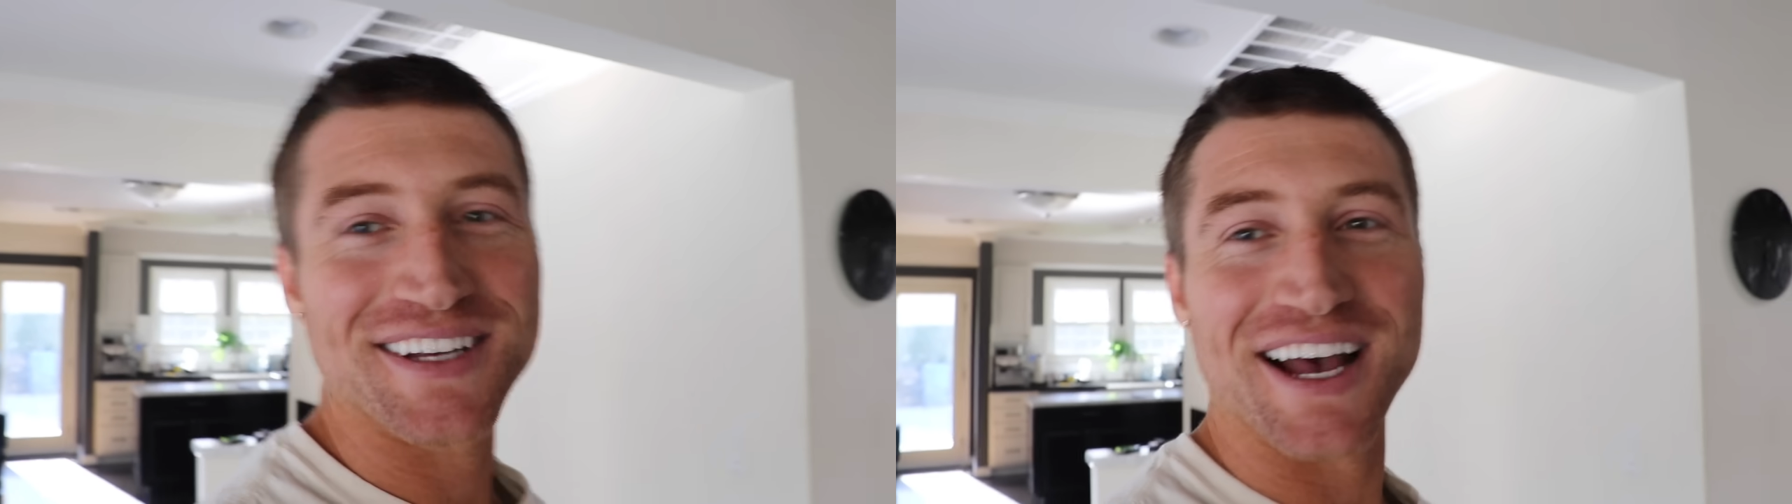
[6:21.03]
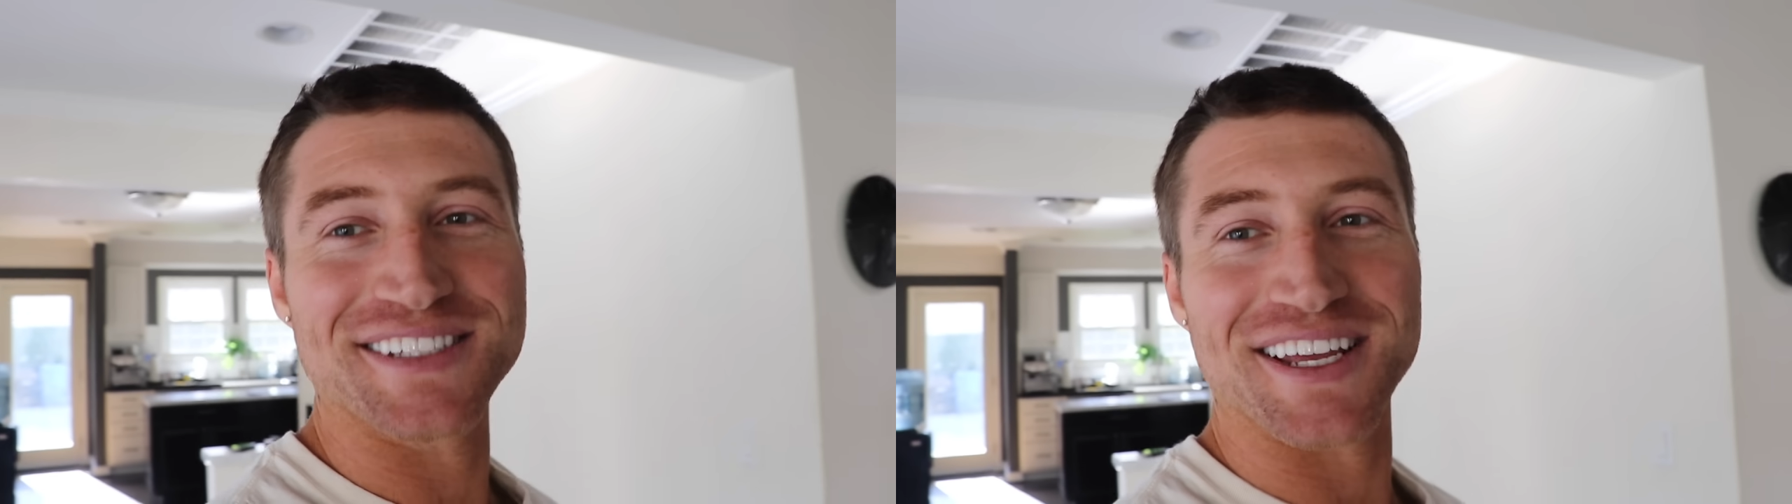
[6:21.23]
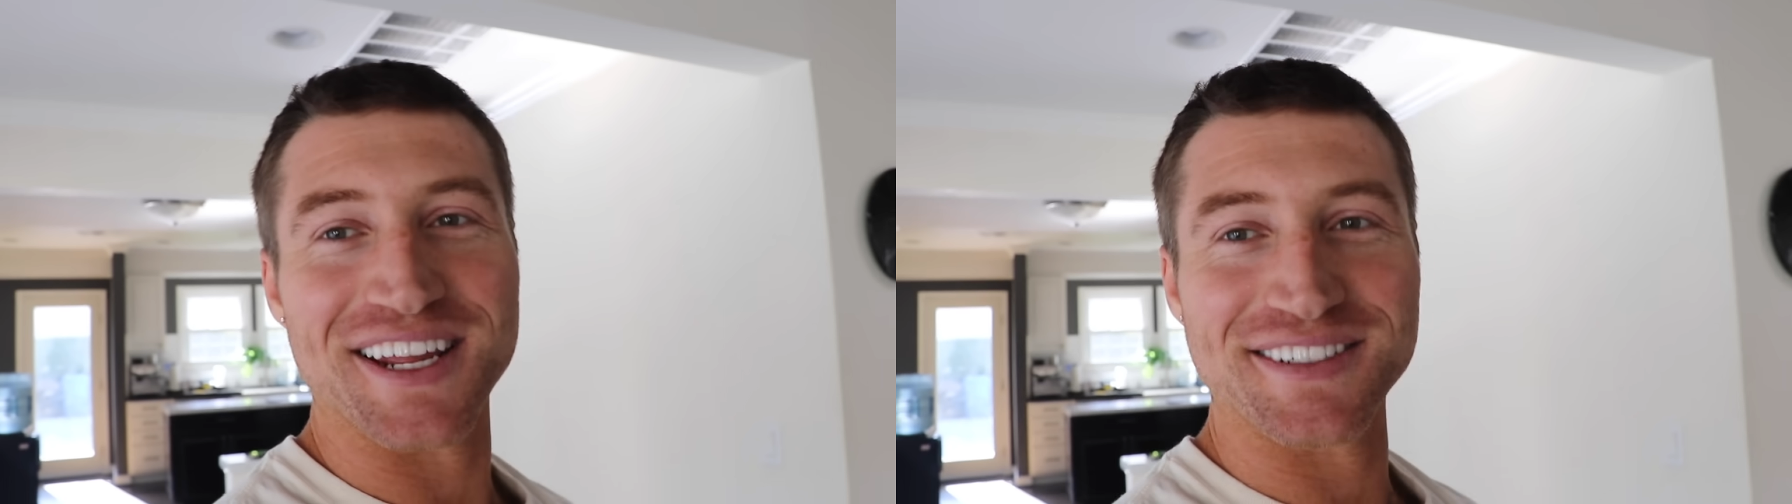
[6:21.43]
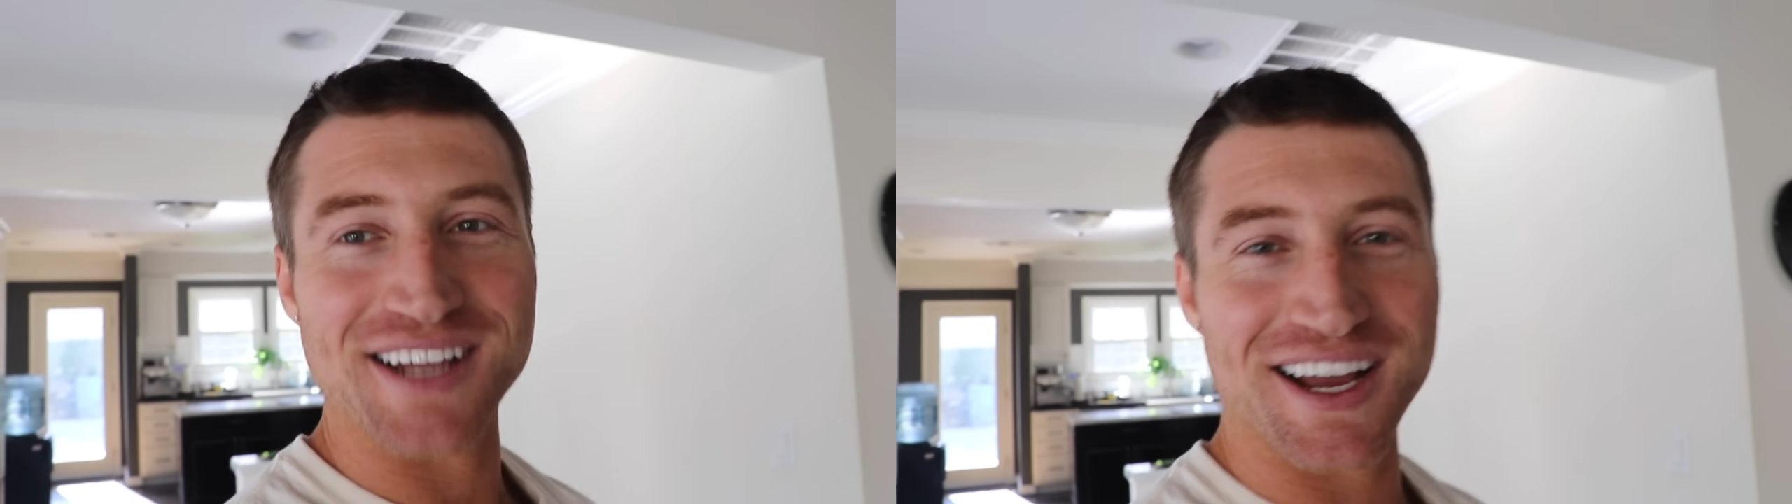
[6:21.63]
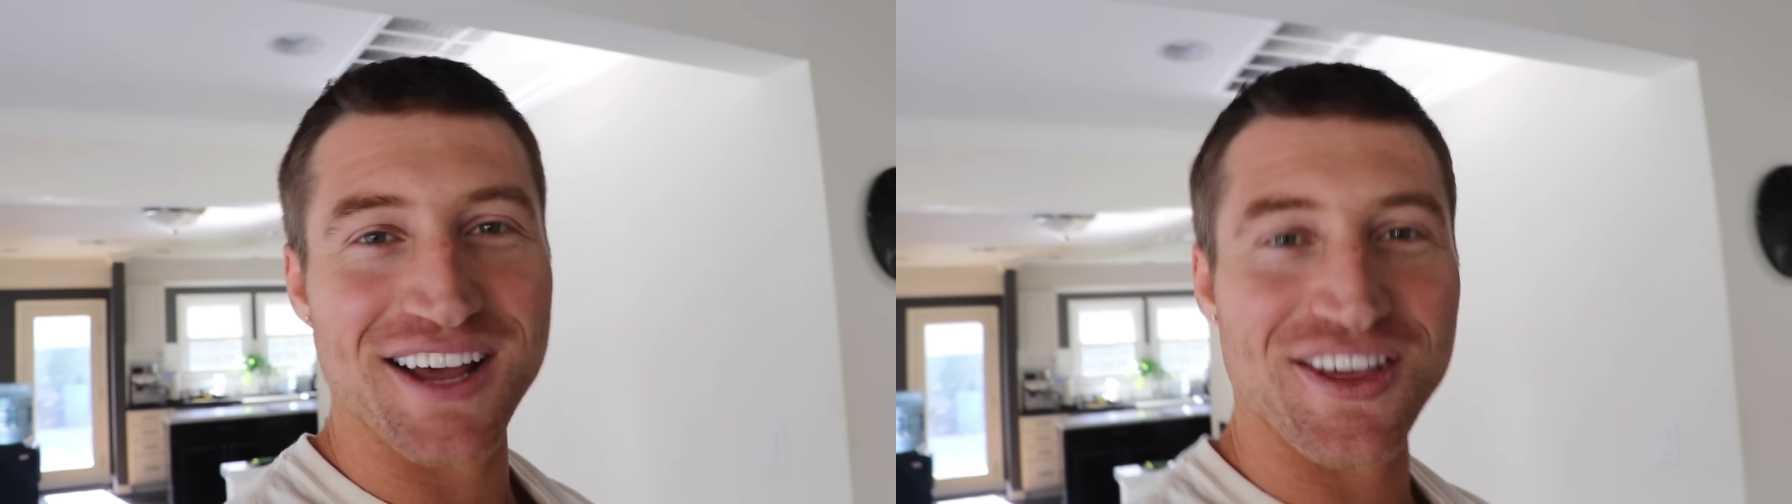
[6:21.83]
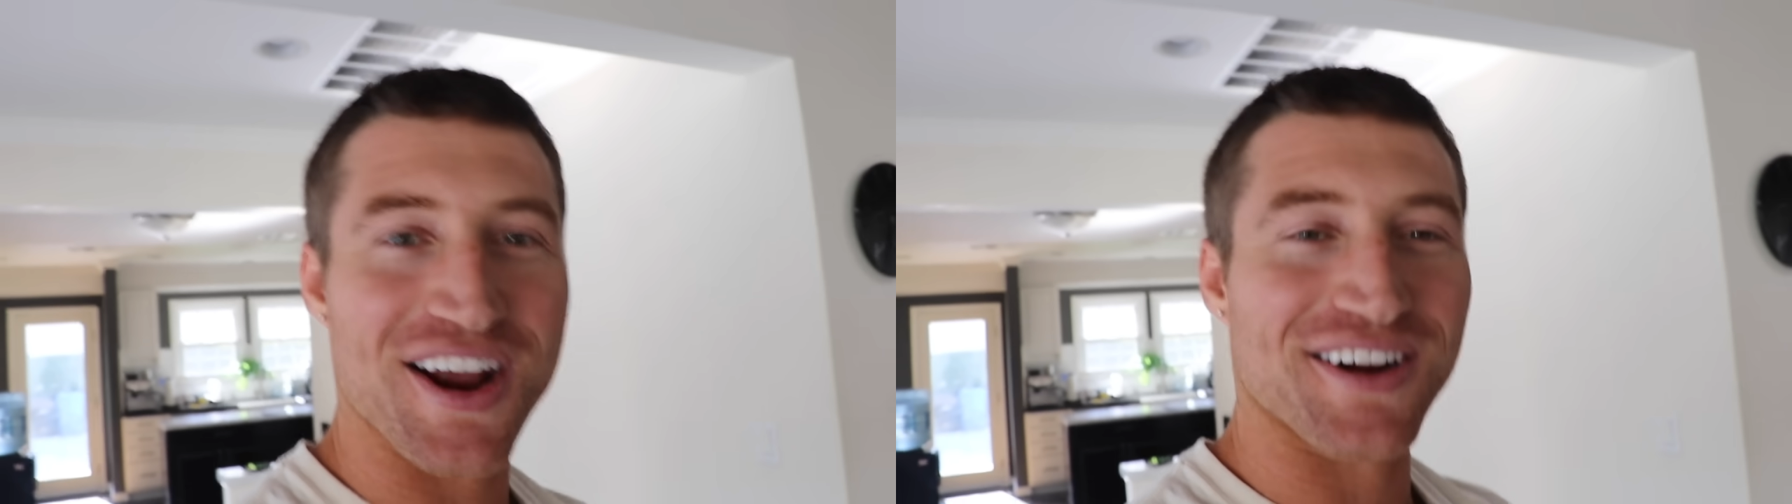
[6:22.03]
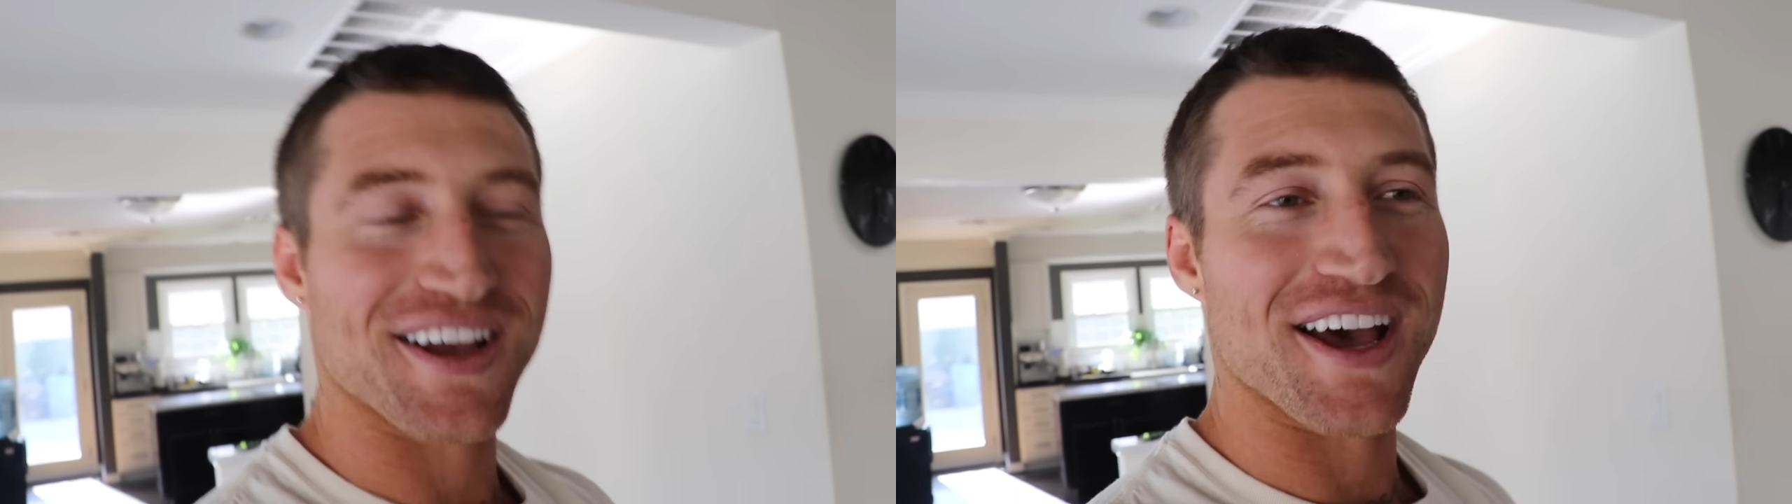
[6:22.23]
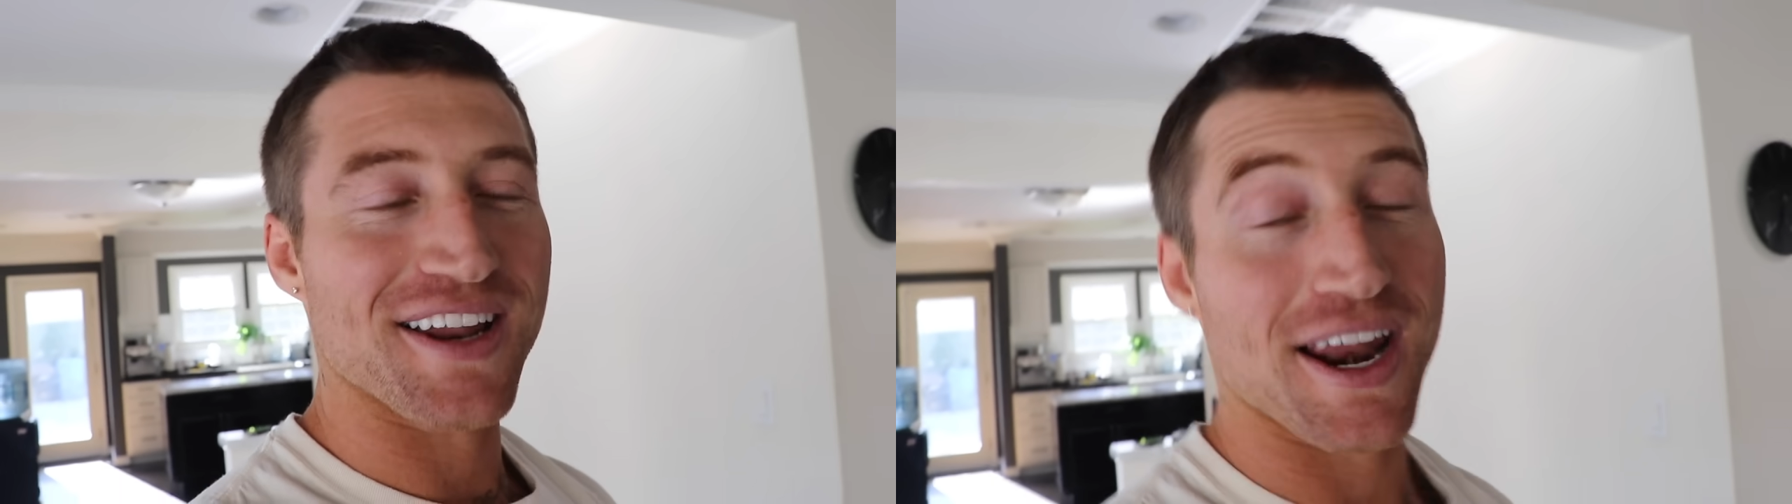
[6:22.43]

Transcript: I did it. I got the haircut.